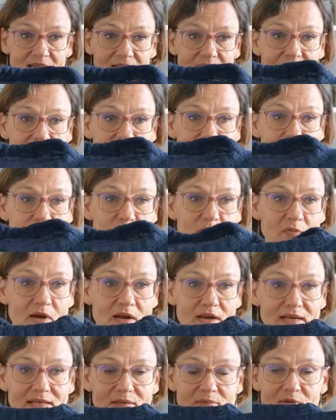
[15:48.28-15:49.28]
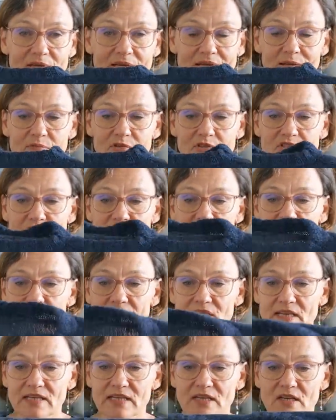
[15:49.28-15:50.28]
And you might be able to
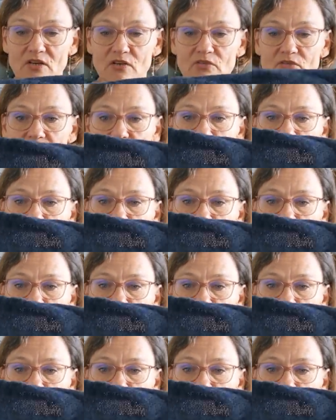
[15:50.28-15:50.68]
see that it looks